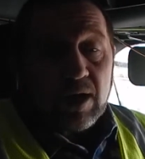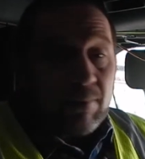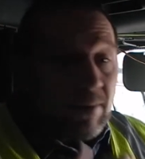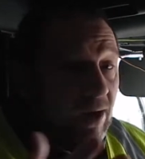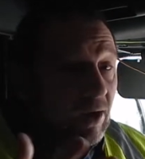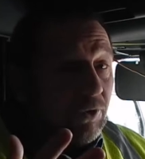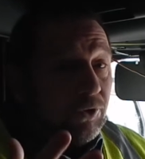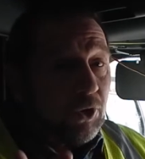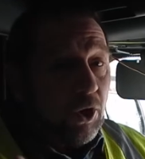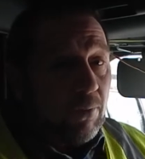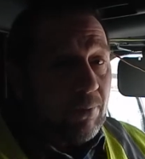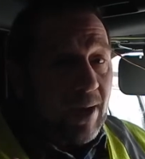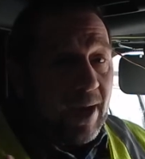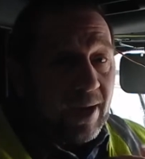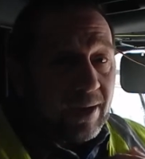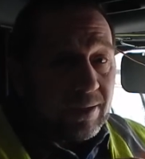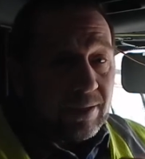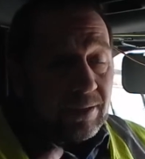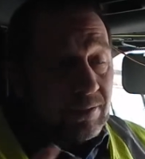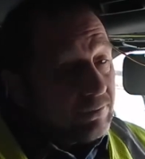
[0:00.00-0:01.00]
my health all
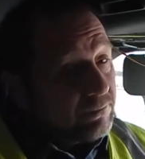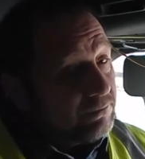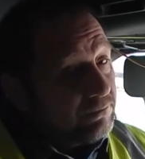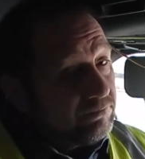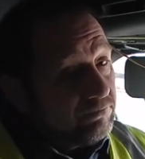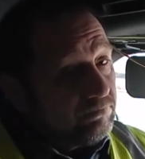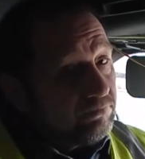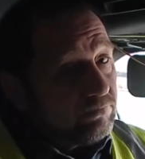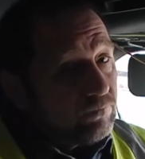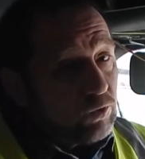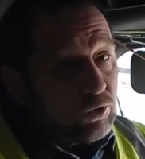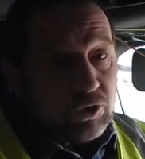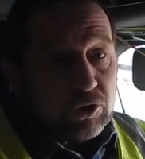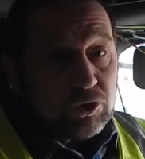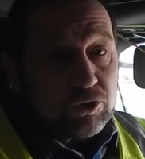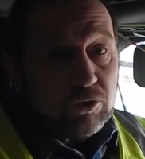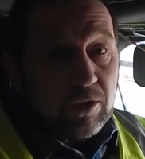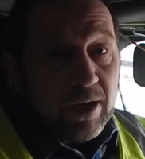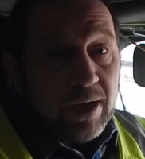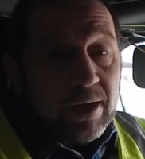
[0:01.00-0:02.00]
back, which is
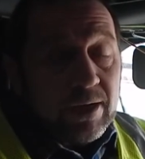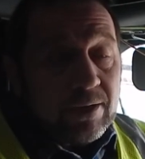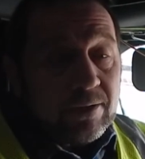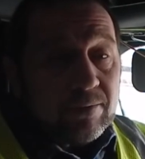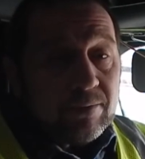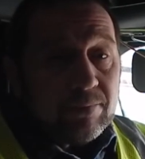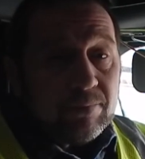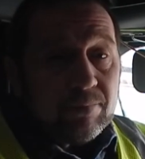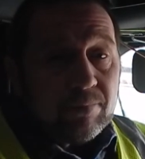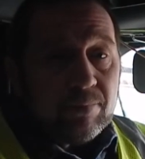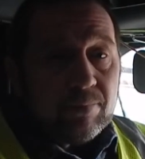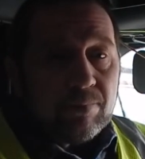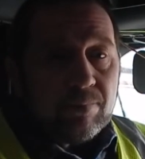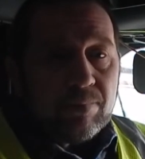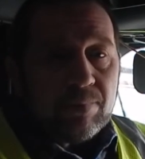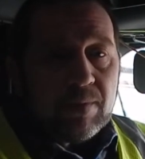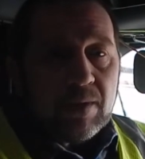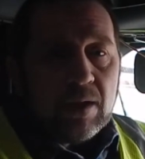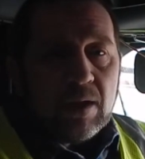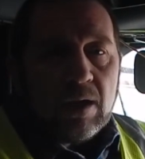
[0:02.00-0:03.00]
great,
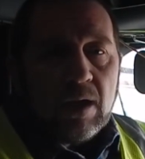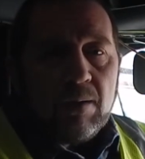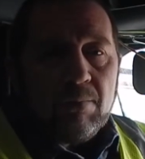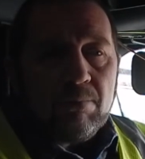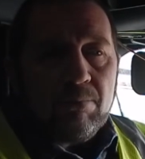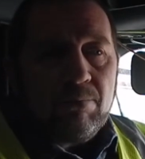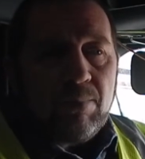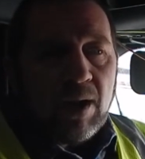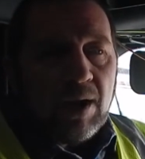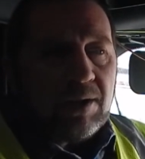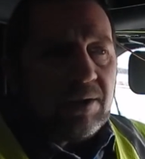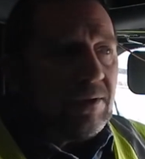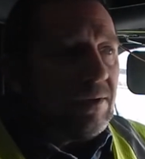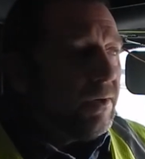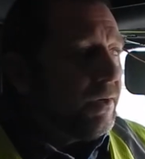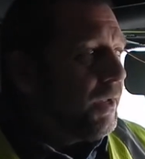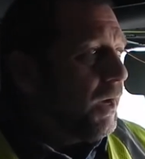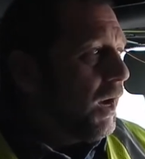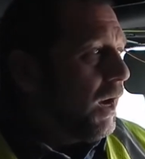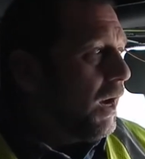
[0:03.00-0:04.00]
but
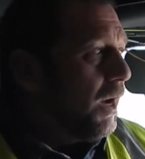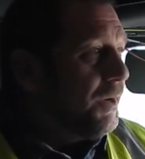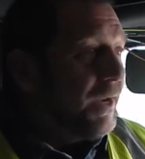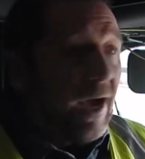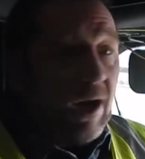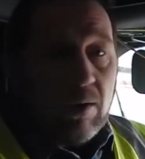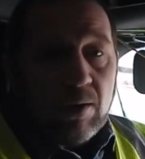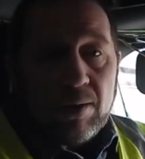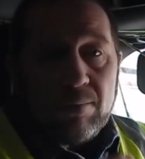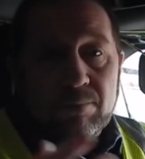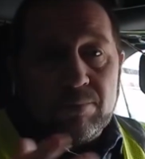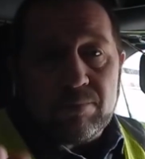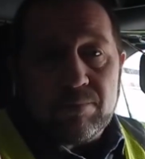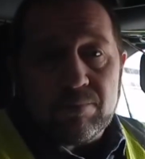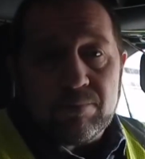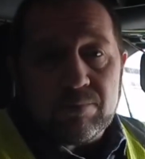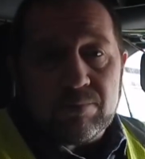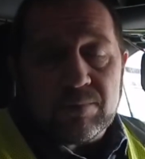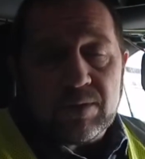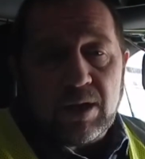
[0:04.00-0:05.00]
now
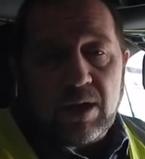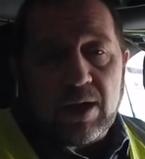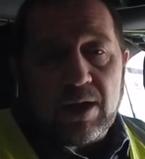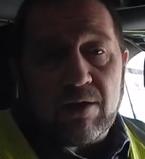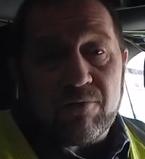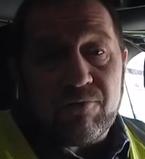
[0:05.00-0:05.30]
I got